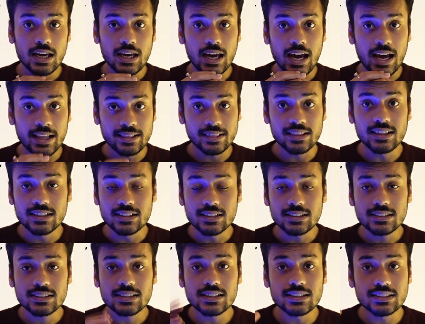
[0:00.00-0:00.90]
And
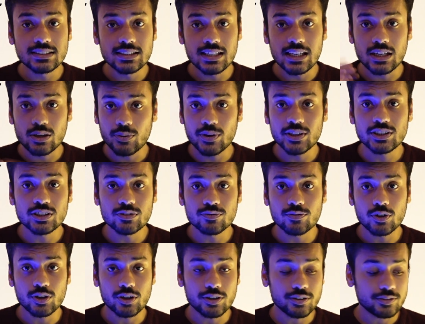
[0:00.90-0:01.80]
this is the equation
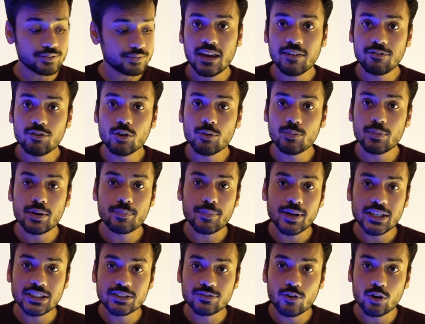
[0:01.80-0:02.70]
for it. If you
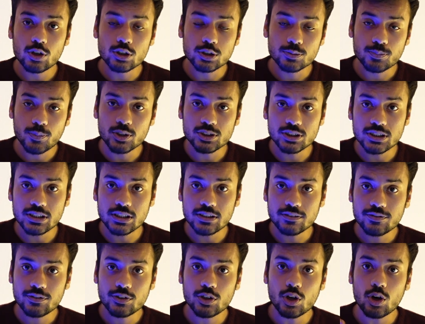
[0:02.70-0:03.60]
minimize false
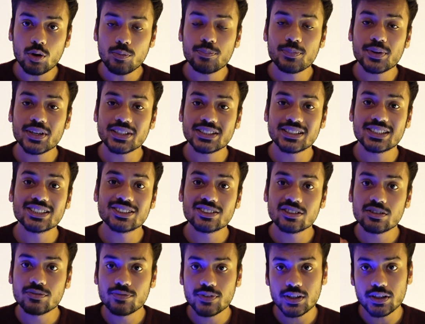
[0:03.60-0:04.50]
positive, your
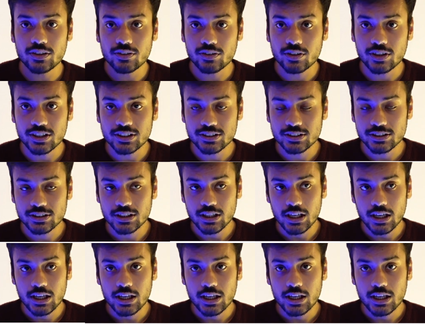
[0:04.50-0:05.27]
precision will increase.